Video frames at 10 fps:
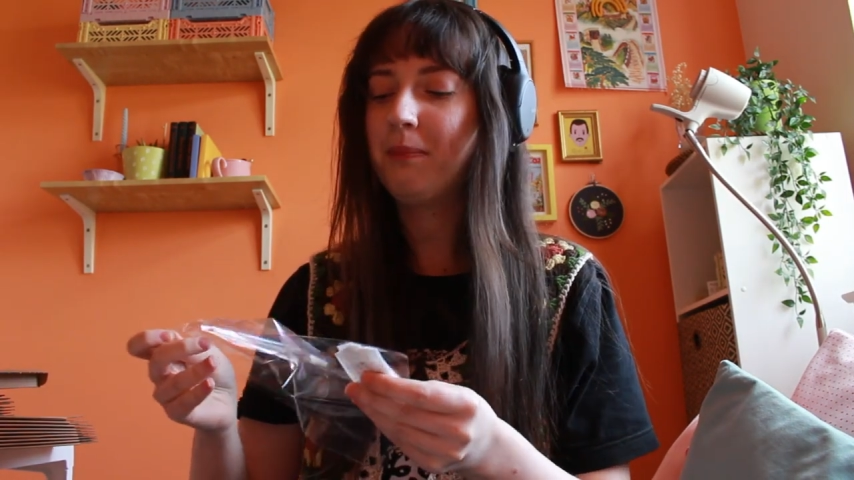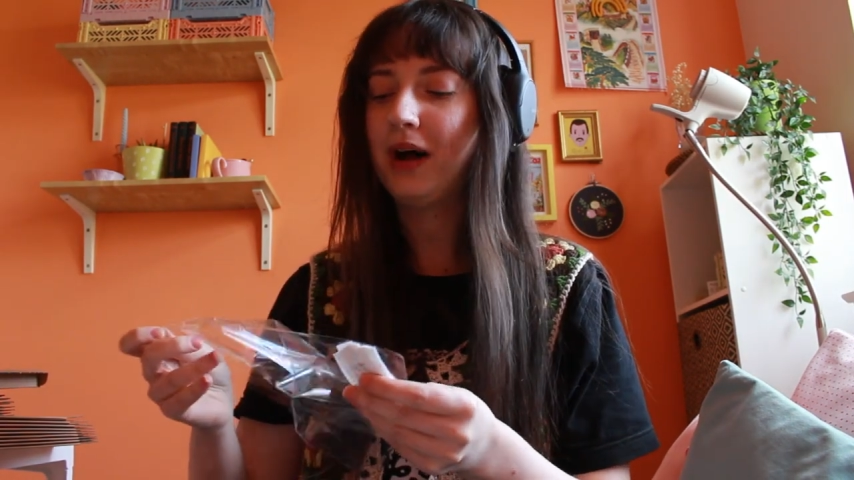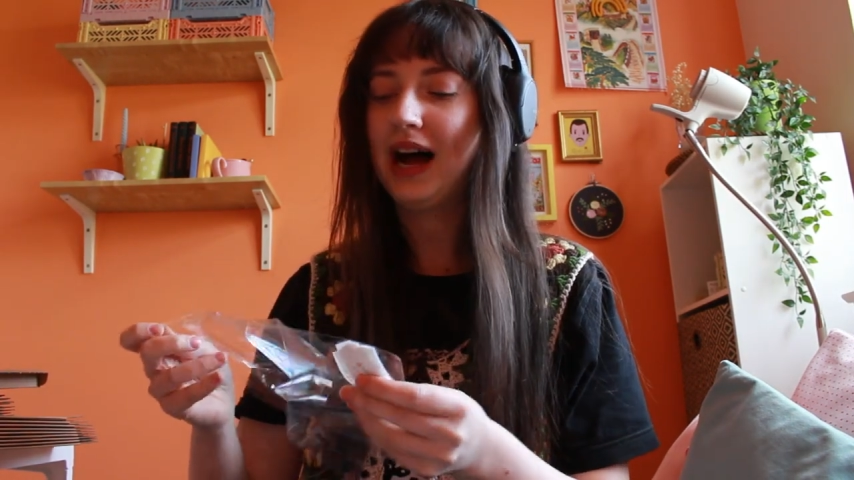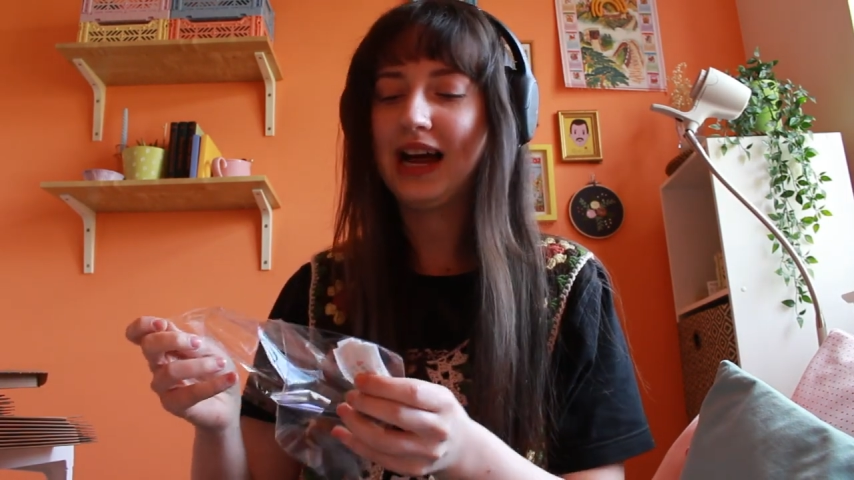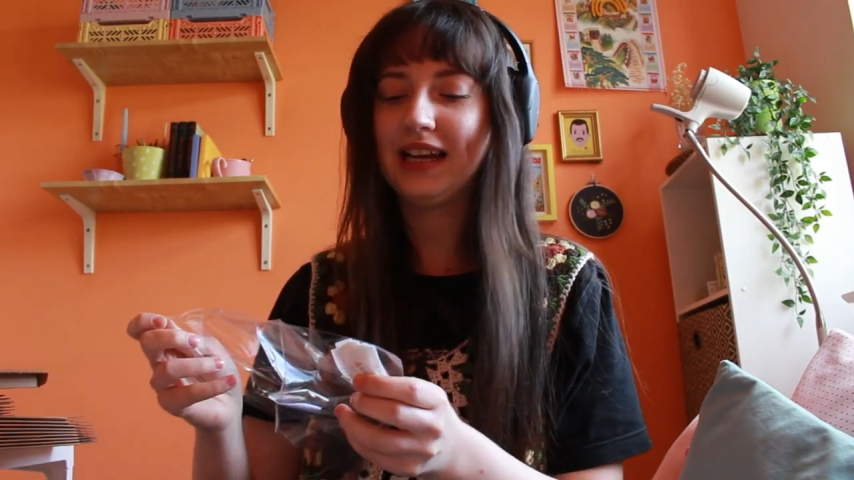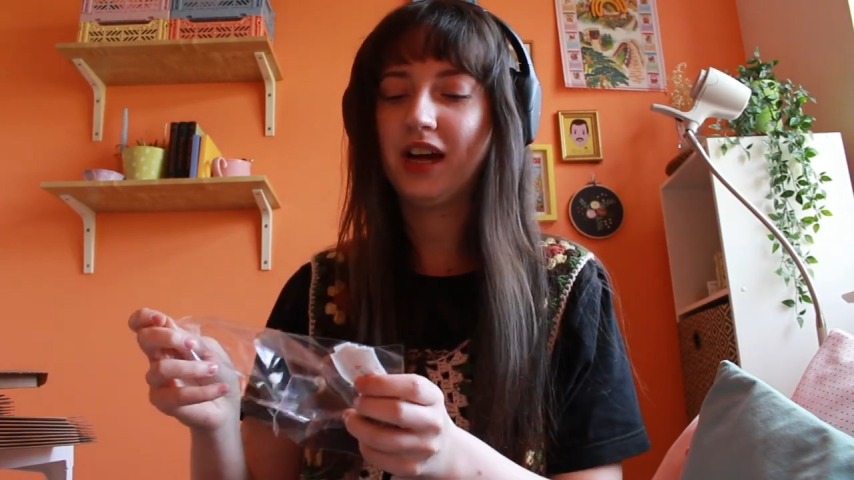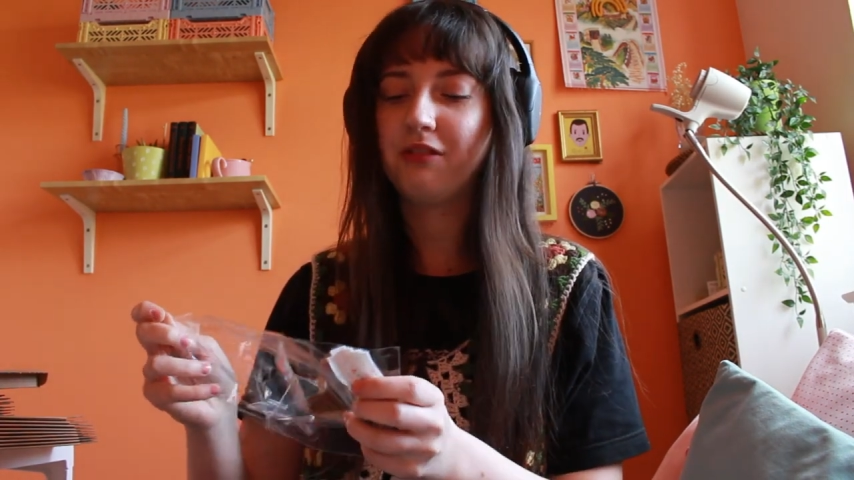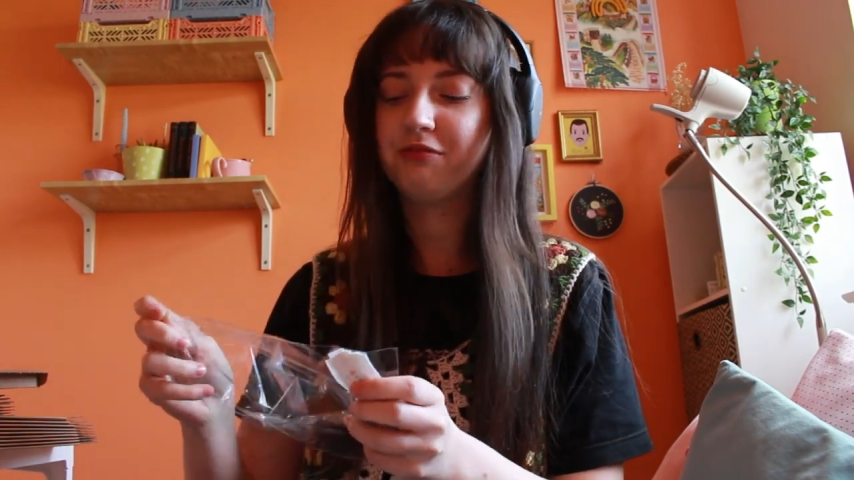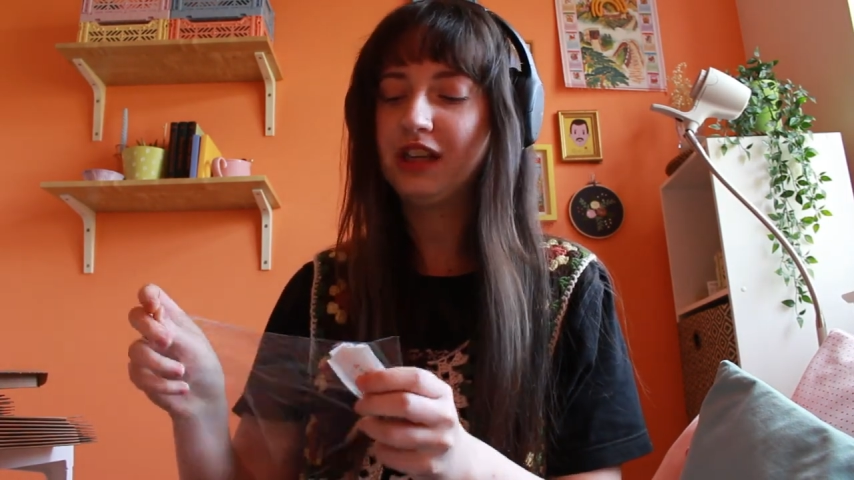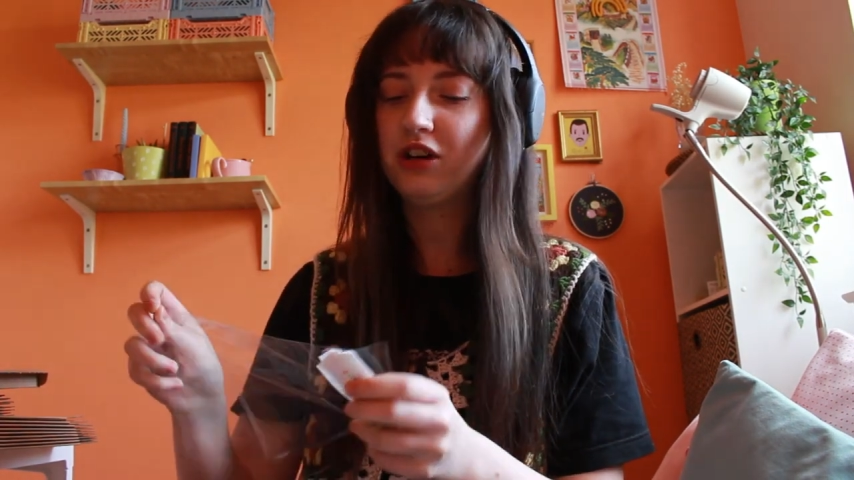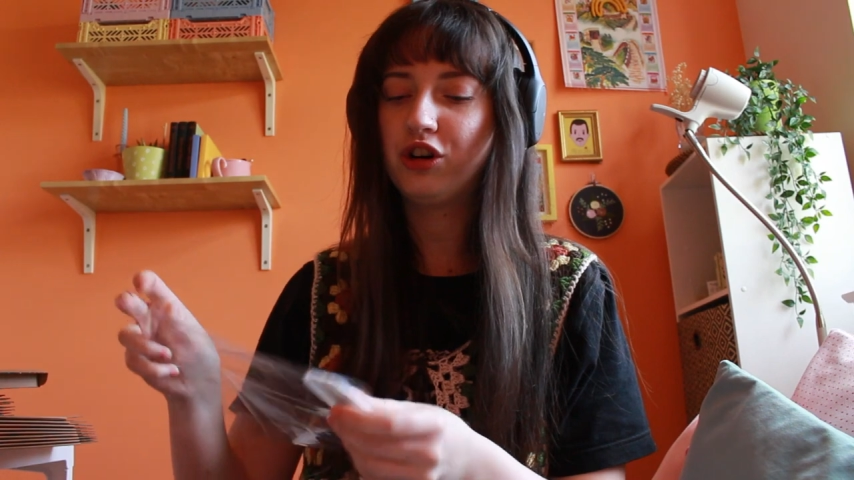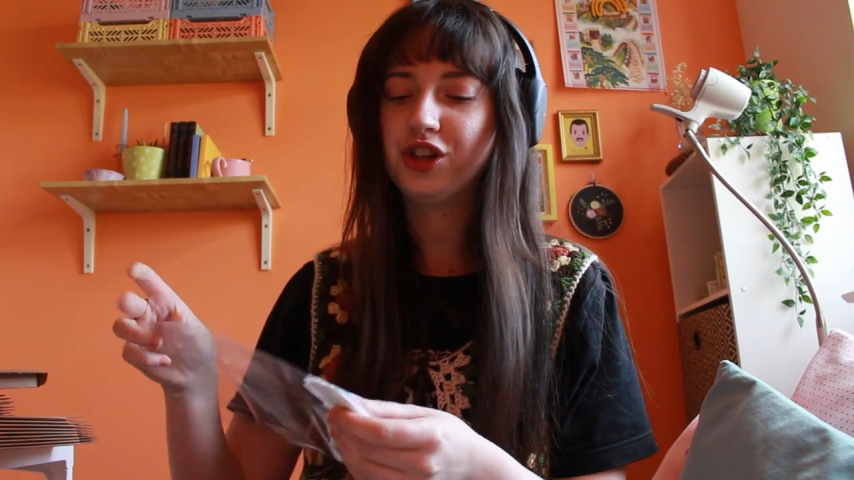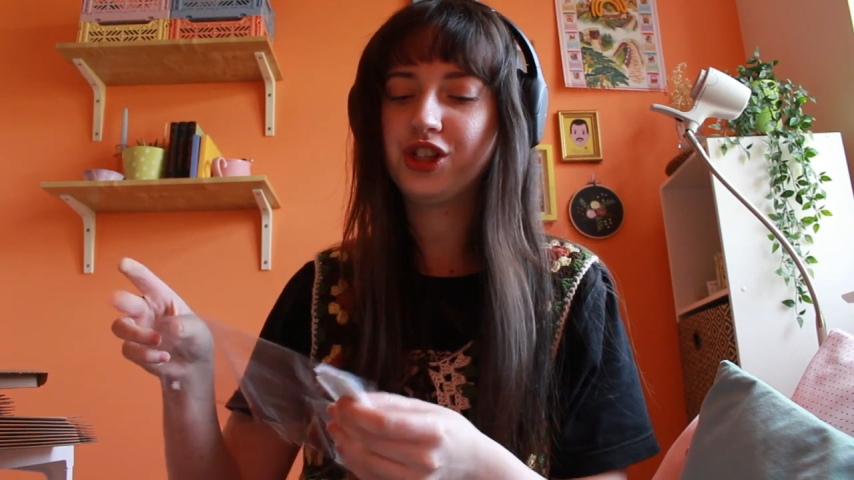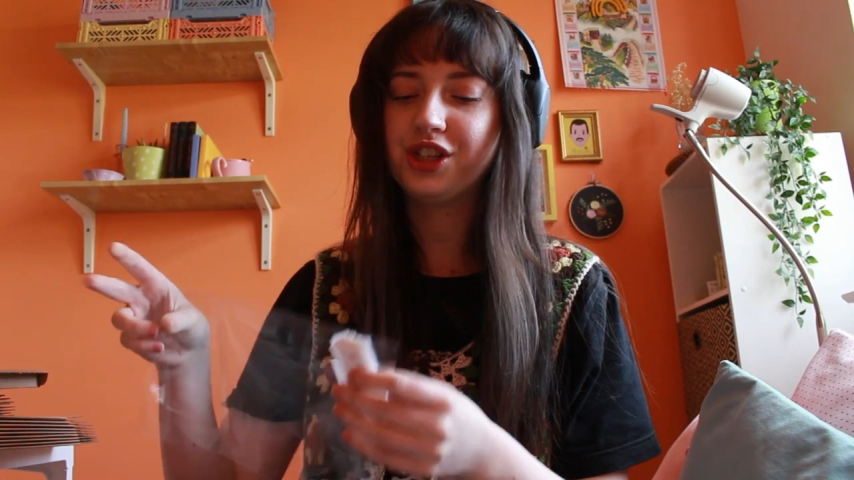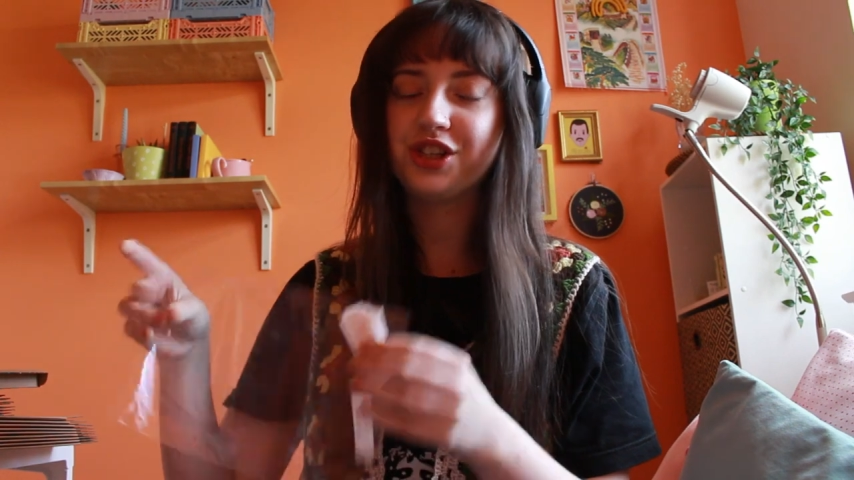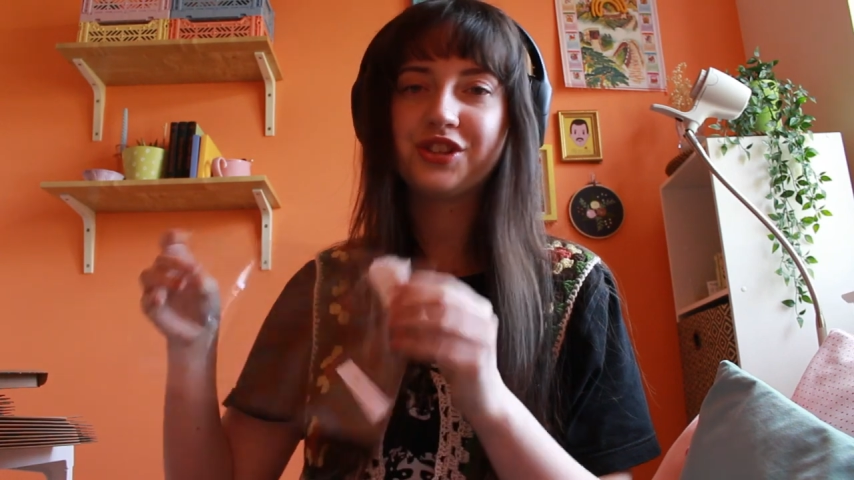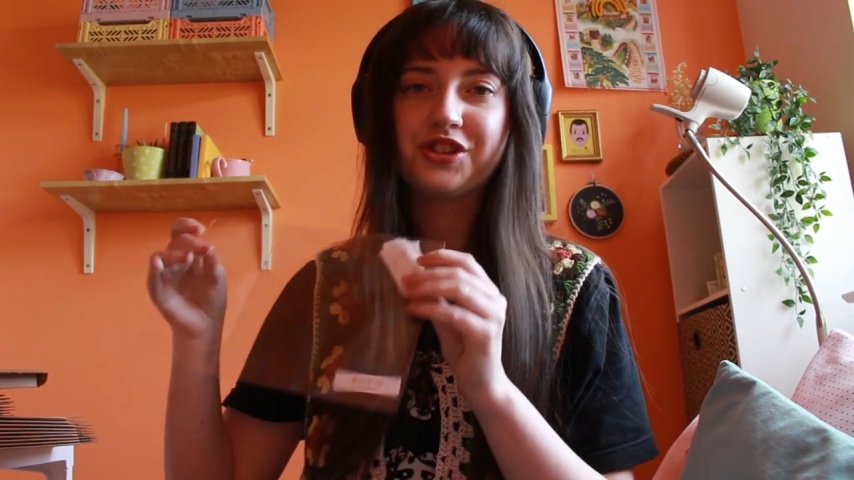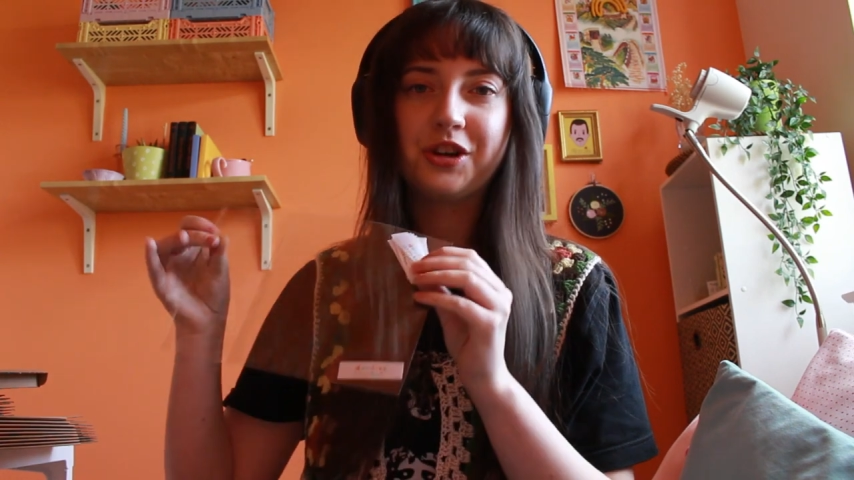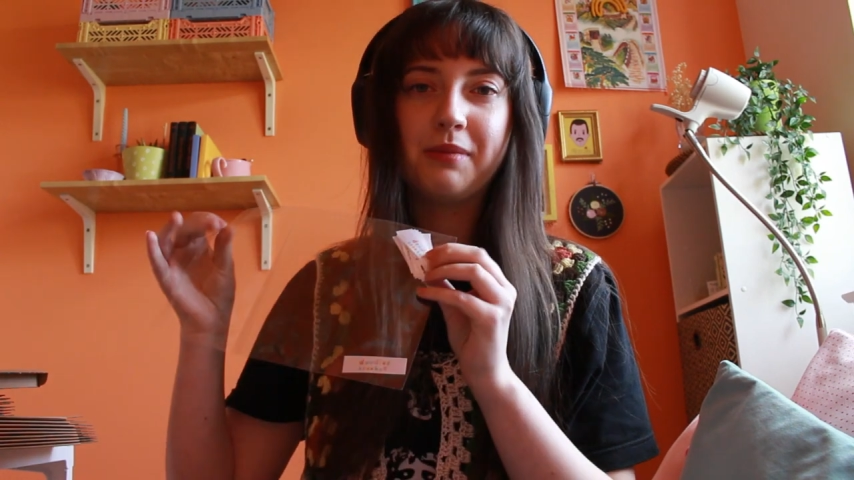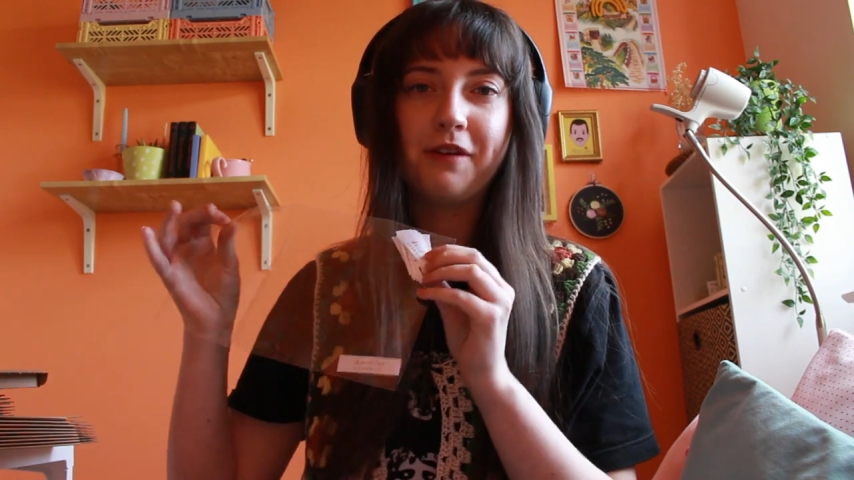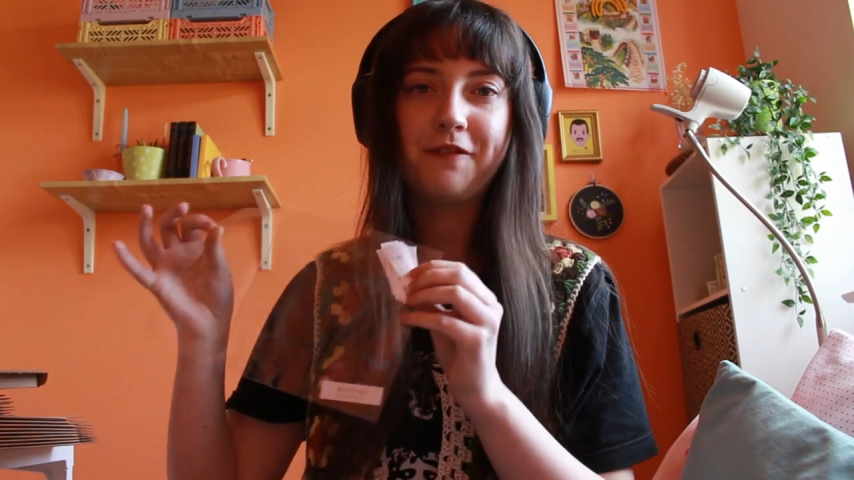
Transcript: but I reordered some